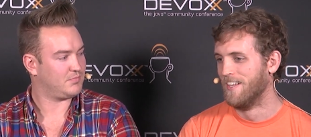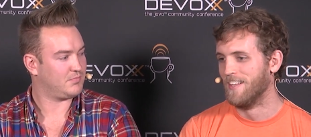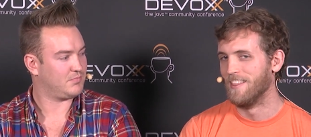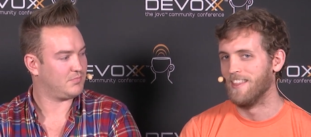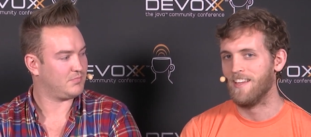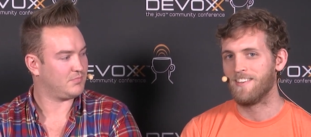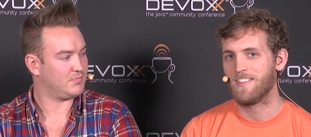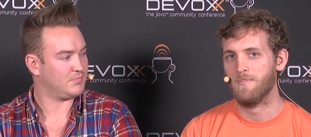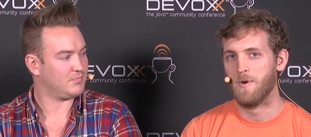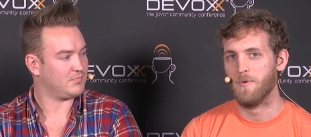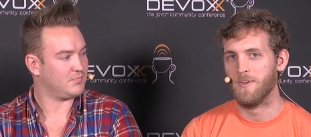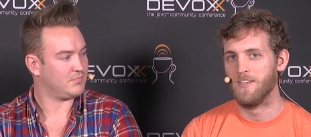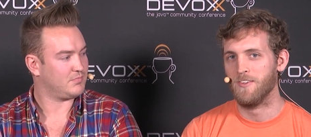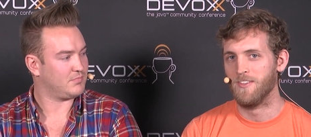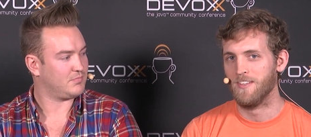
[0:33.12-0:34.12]
Speaker 1: less than what
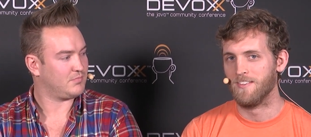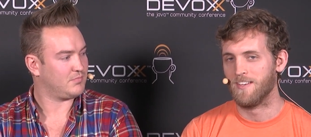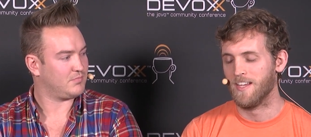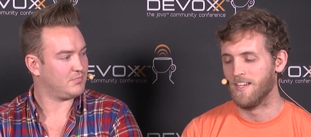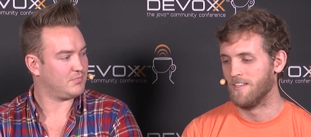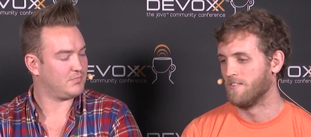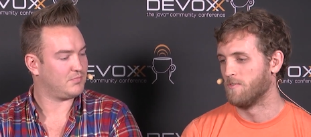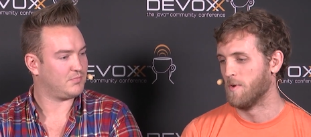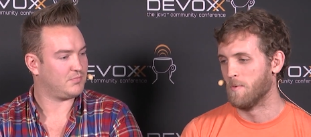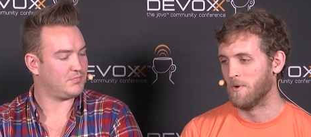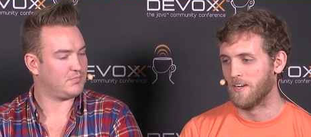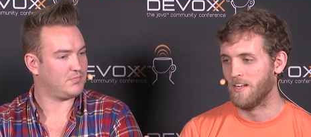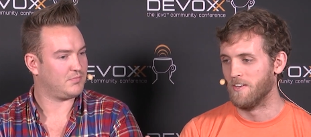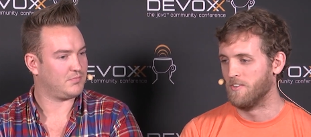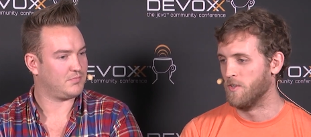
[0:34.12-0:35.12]
we do these days. We
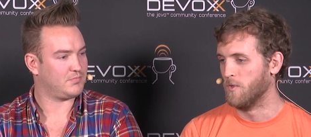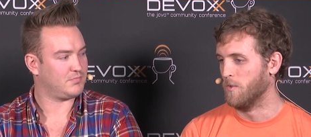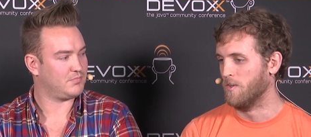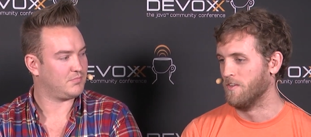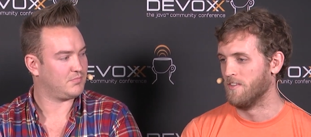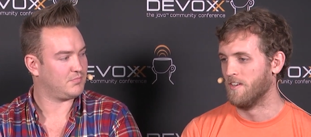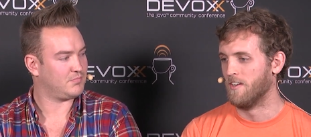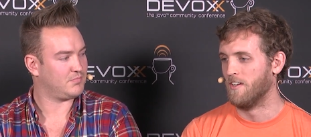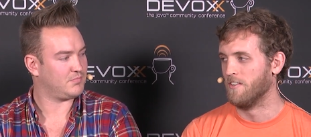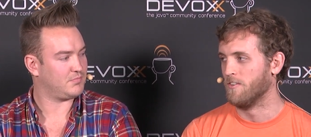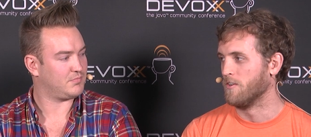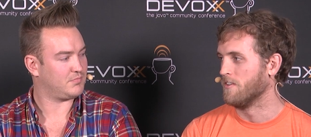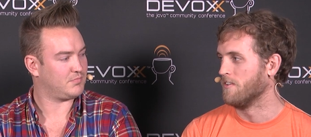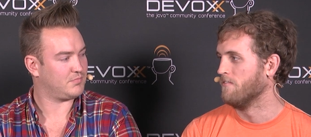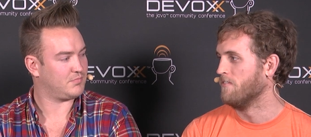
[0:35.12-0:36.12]
work on tools and all
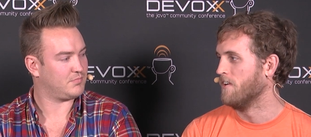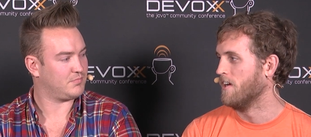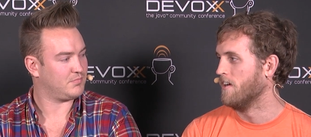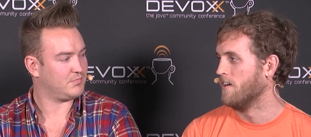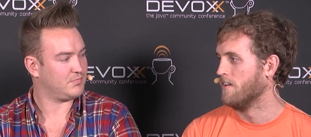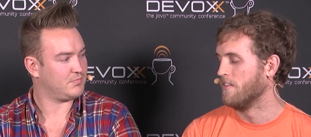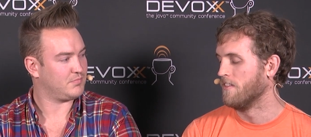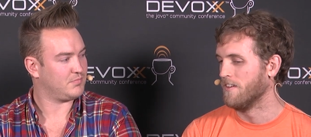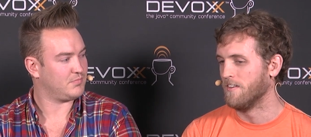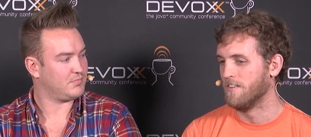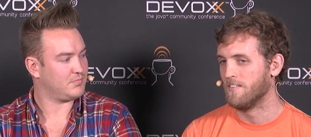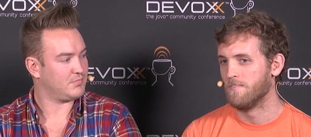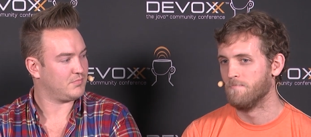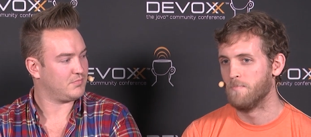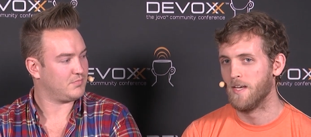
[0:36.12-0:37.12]
sorts of uh,
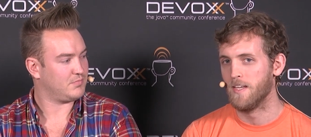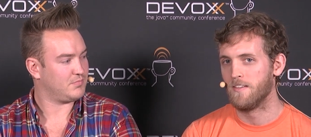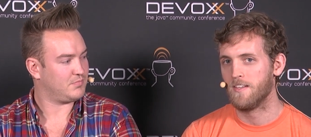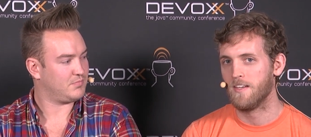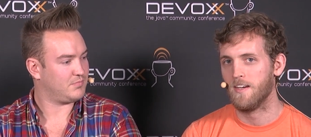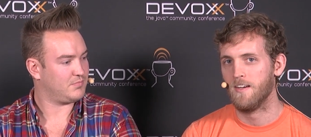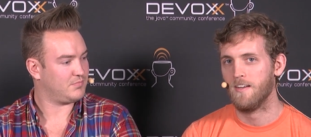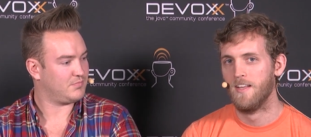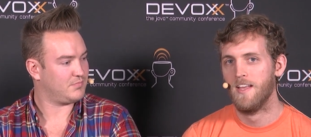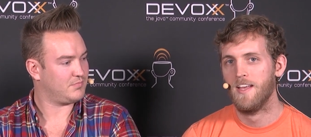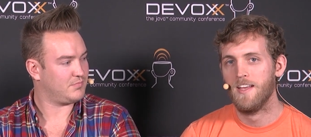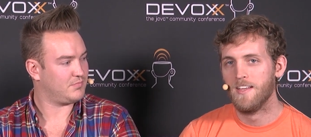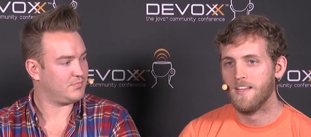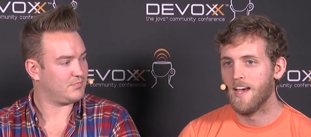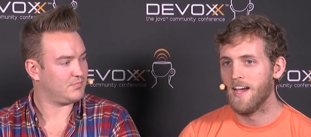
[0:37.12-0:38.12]
things, but uh,
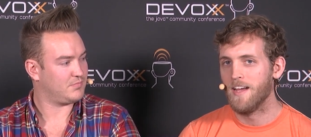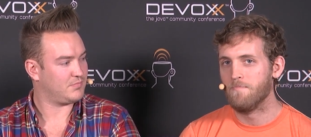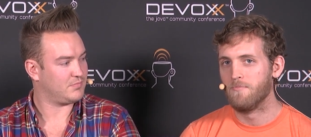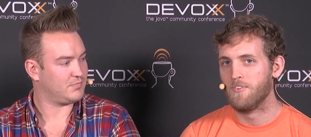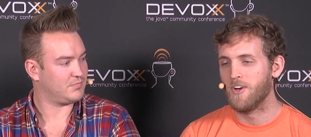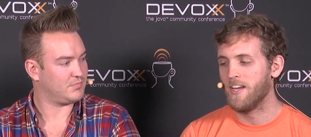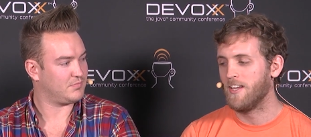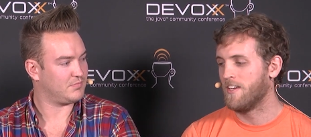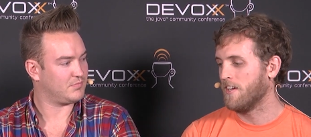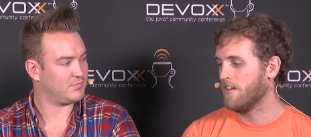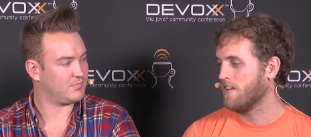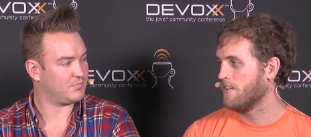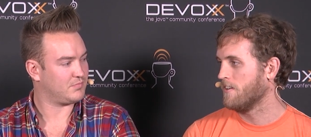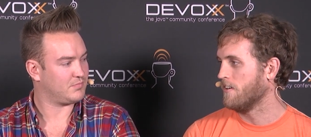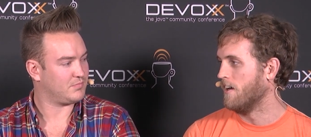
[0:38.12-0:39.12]
I'm Greg
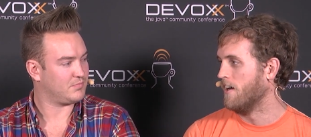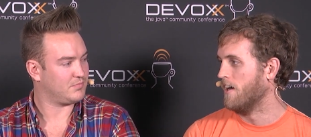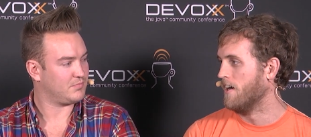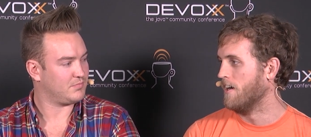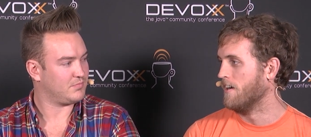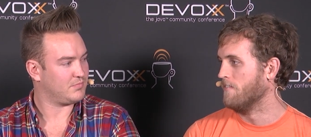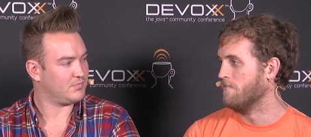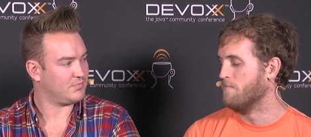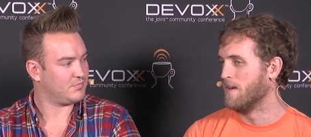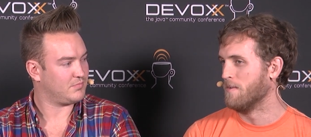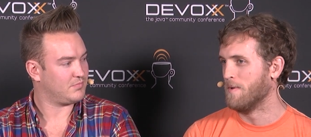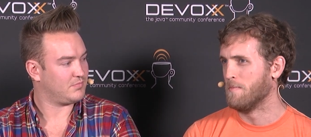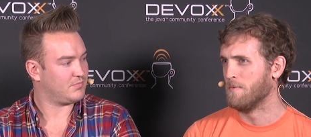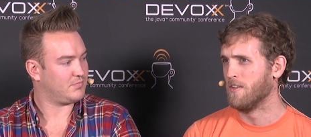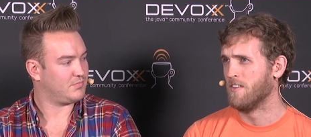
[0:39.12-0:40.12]
Kick. Uh, been a
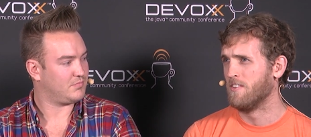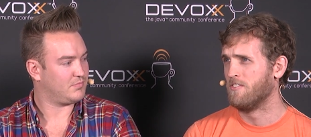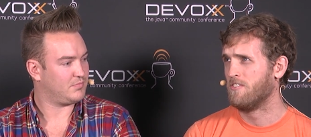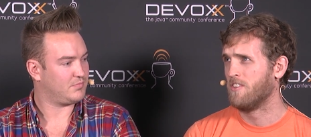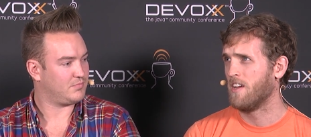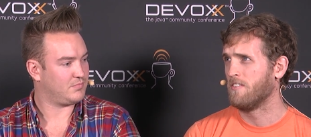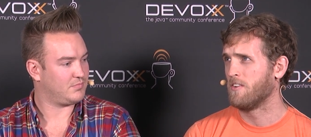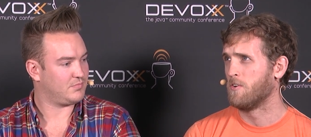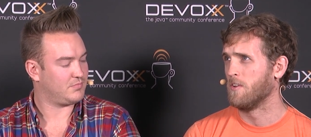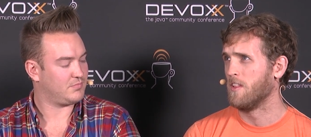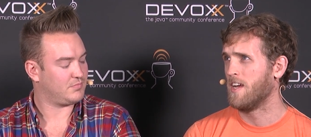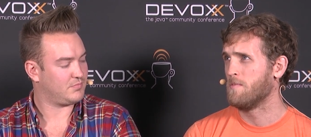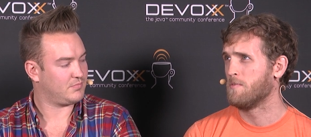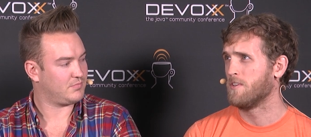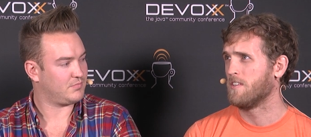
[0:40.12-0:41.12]
member of the Java Core
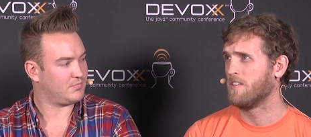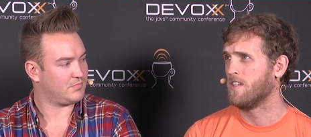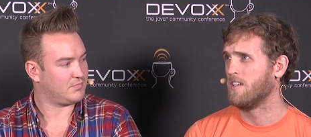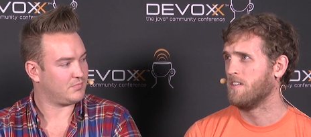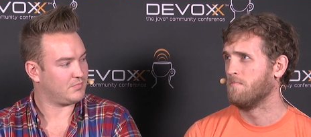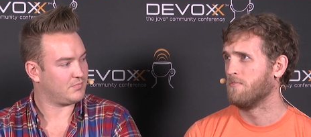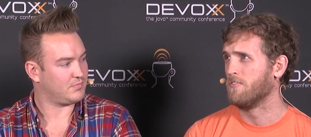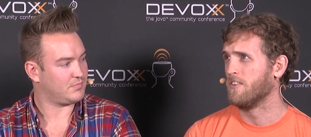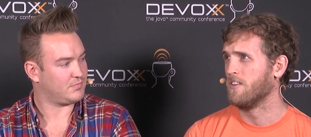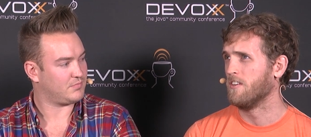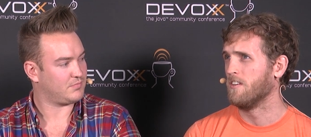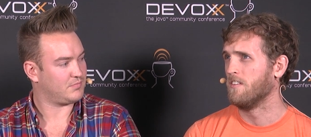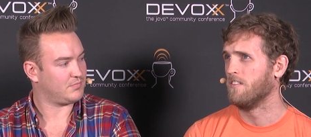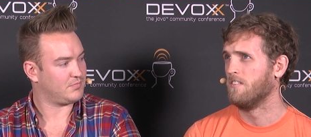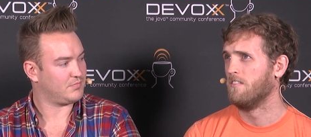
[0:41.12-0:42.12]
Libraries team
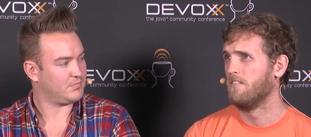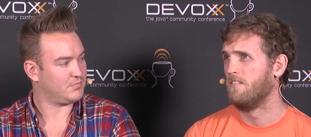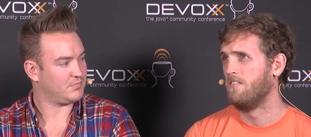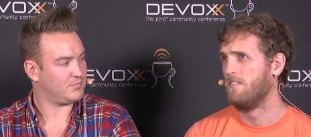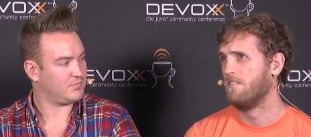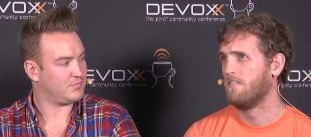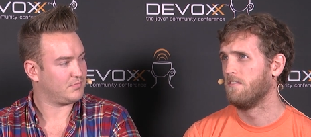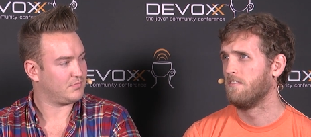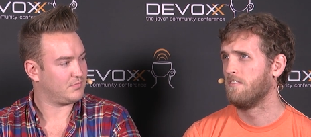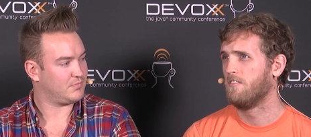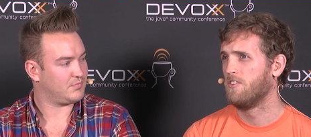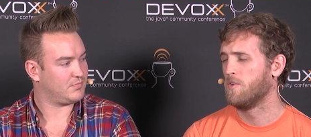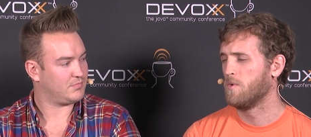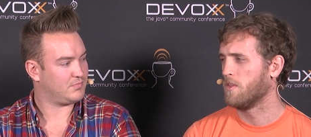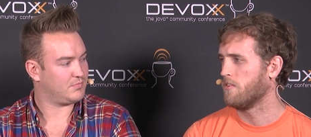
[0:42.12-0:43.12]
for
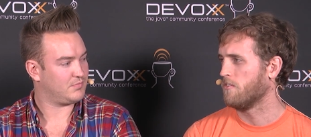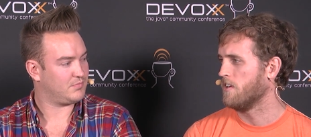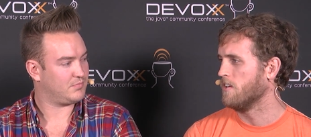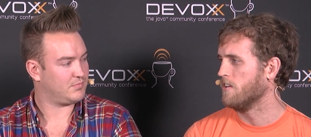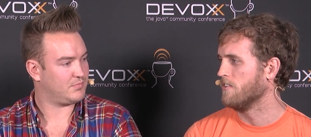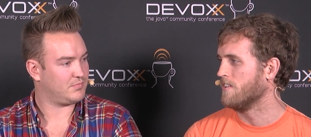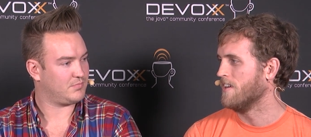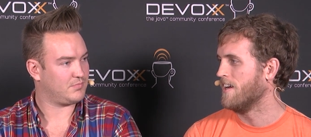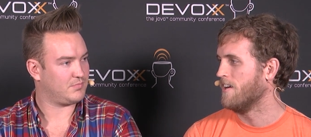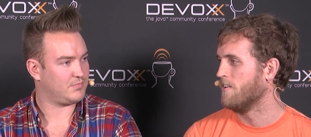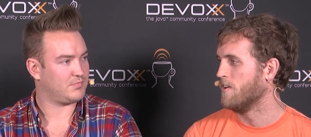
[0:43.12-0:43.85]
two or three years now,